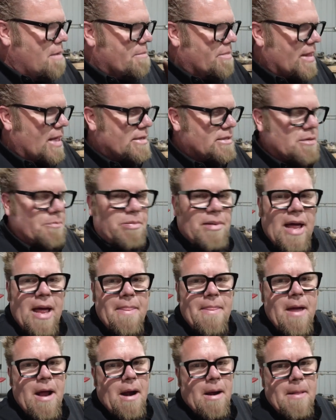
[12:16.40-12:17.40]
But that's the
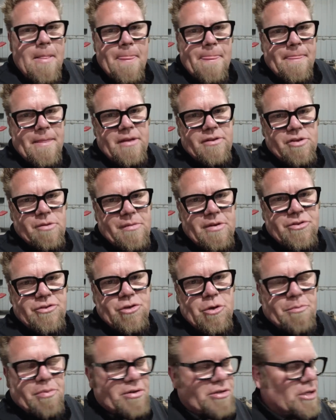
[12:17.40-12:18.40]
plan there. These are going to be
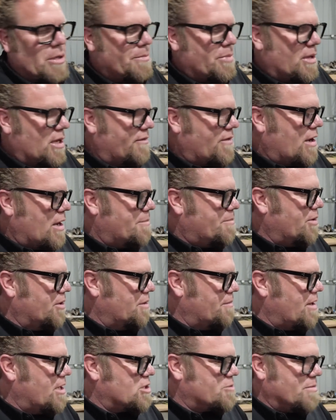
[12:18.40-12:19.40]
super simple. I've already pulled
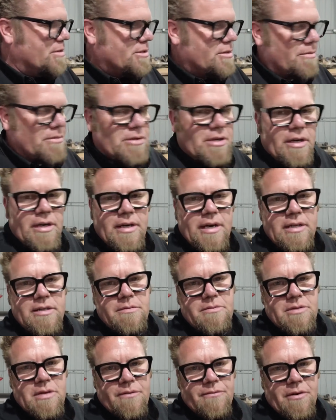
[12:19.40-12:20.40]
the measurements. I'm just going to cut
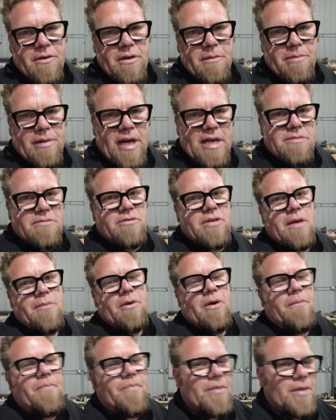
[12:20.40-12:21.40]
some stuff out on the plasma
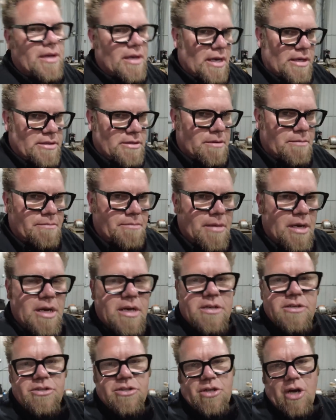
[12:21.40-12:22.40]
table, cut some
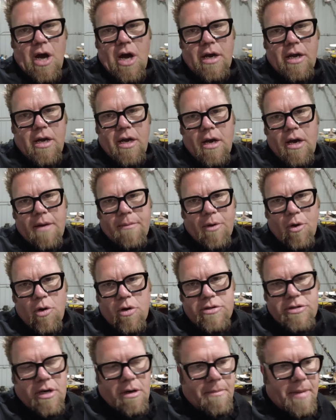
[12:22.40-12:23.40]
stock on my
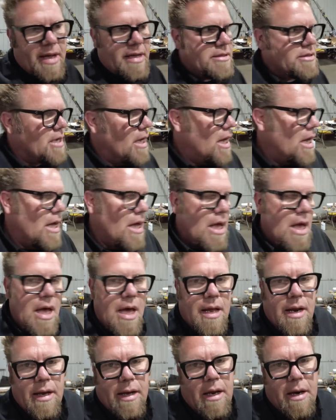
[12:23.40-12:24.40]
horizontal bandsaw,
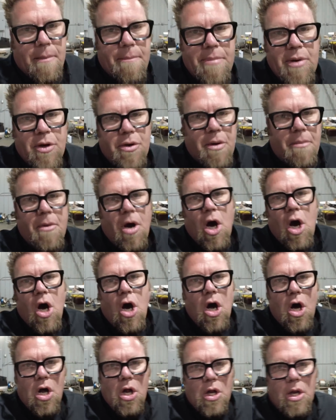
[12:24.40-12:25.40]
and I'm going to build them
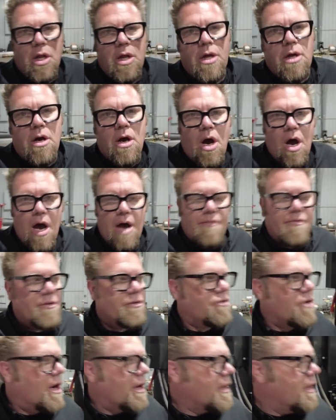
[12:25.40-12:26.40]
all off the
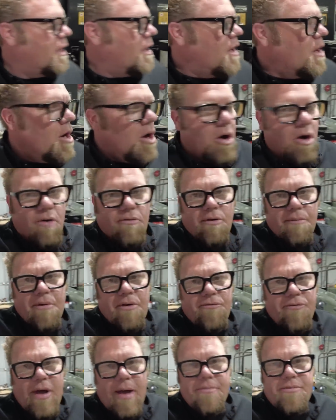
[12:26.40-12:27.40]
truck over on
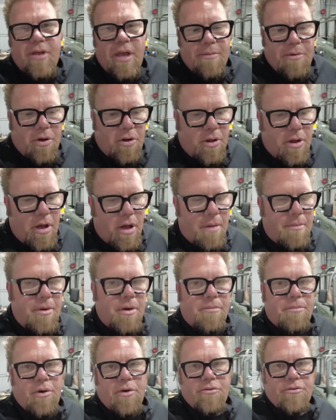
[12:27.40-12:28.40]
my fab table. I'll
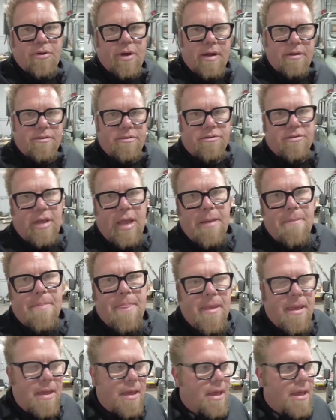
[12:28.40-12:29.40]
build both sides the same,
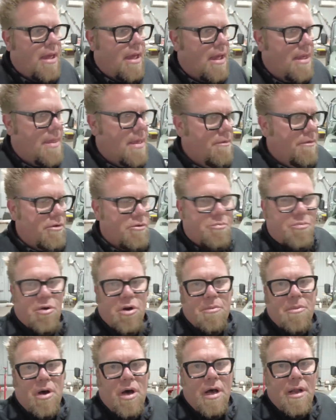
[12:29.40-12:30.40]
and then we'll just put
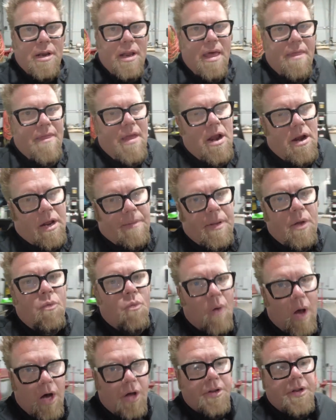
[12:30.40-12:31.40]
them on. And they are going to be
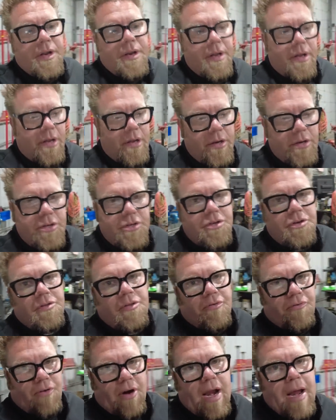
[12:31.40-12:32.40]
welded to
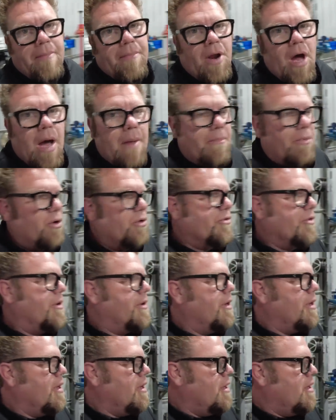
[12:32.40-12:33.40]
the frame, not
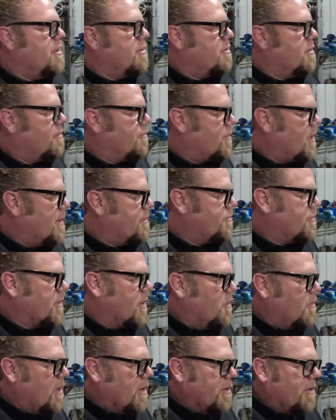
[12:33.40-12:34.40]
bolted to the frame. So we're
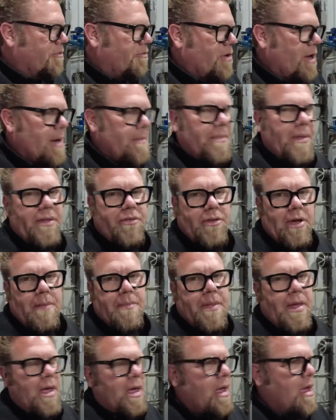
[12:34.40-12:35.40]
going to weld to the frame. That's
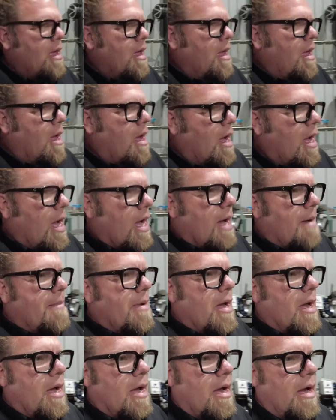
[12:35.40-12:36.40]
it.
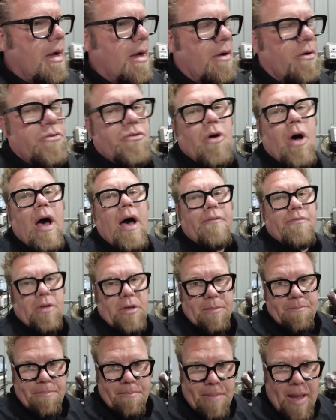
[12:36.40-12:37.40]
Um, so I'll have
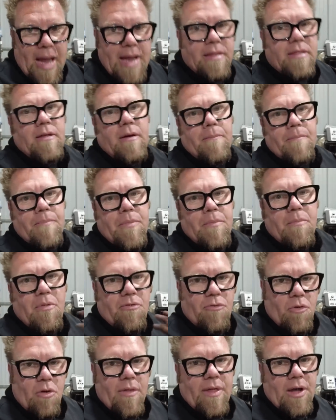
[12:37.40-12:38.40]
to paint them
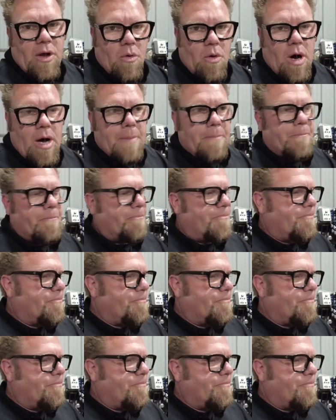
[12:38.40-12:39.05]
before they go on.